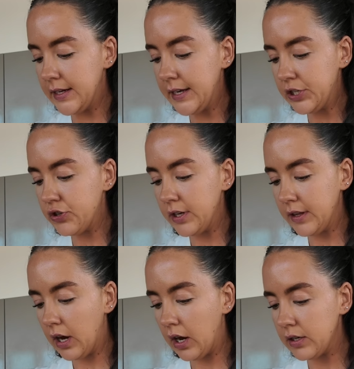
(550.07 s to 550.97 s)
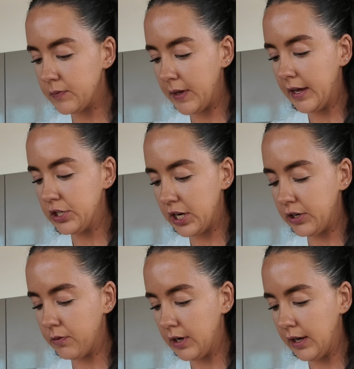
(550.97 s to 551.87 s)
literally the hardest bit,
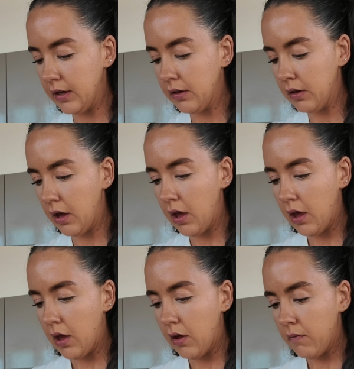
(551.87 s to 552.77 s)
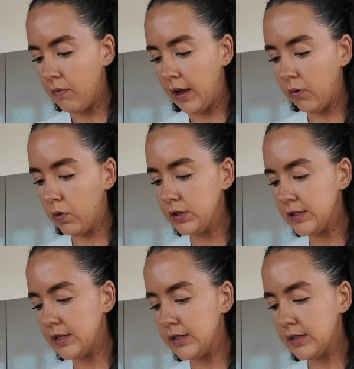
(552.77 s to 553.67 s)
genuinely. Like
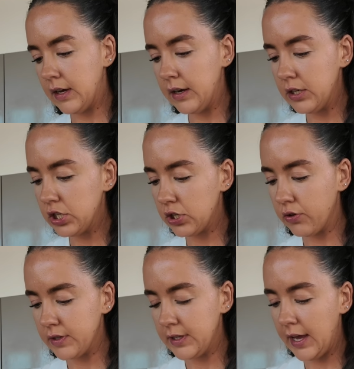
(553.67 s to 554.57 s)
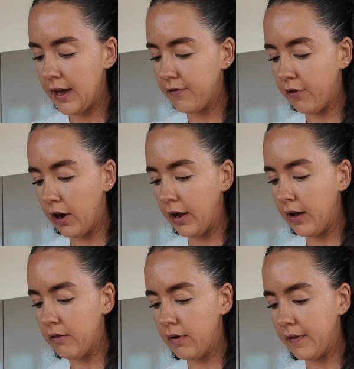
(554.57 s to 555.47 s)
once this is done, it just goes in the air
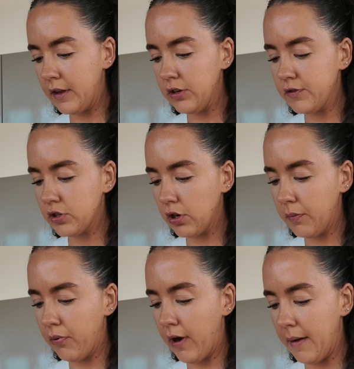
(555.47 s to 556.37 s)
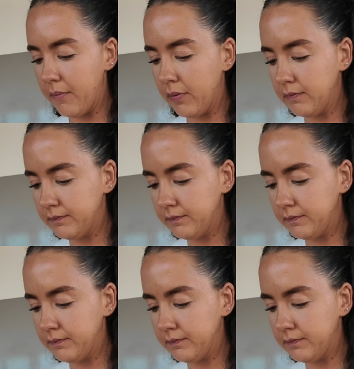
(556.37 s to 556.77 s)
fryer, and then you've just got to prep